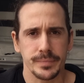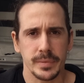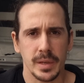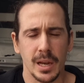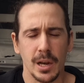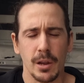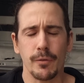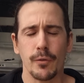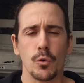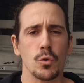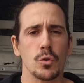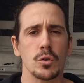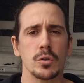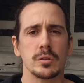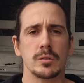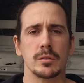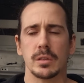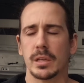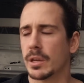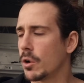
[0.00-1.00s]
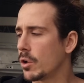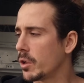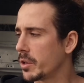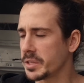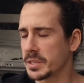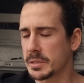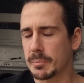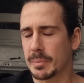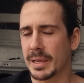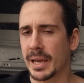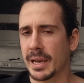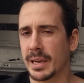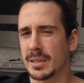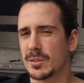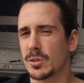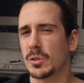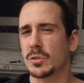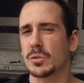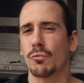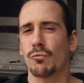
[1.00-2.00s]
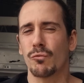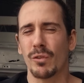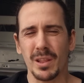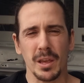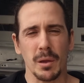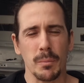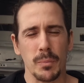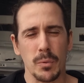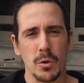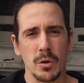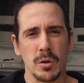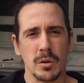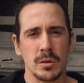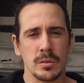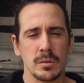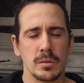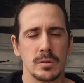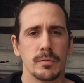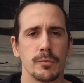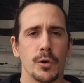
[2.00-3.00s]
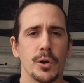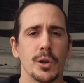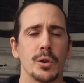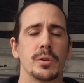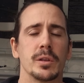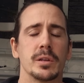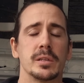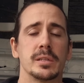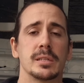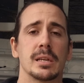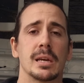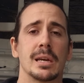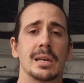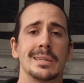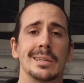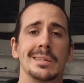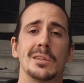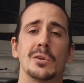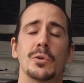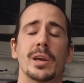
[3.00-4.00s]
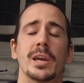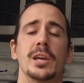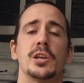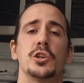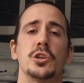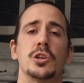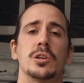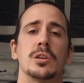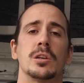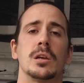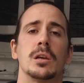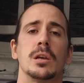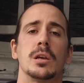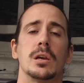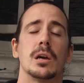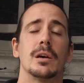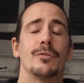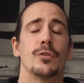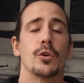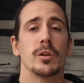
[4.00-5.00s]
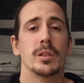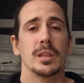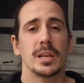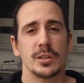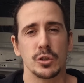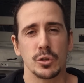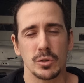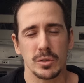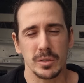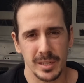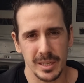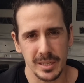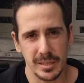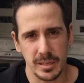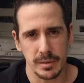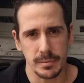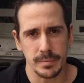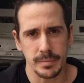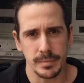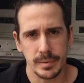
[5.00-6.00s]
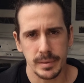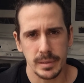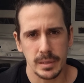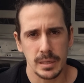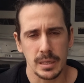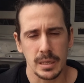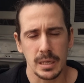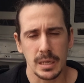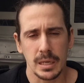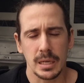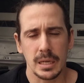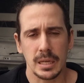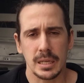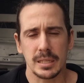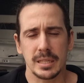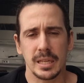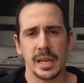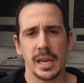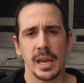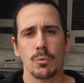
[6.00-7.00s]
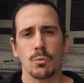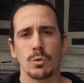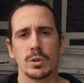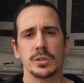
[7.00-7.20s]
And of course, in all of these plans, it's also really important for you to decide the location of your electrical system. Because then once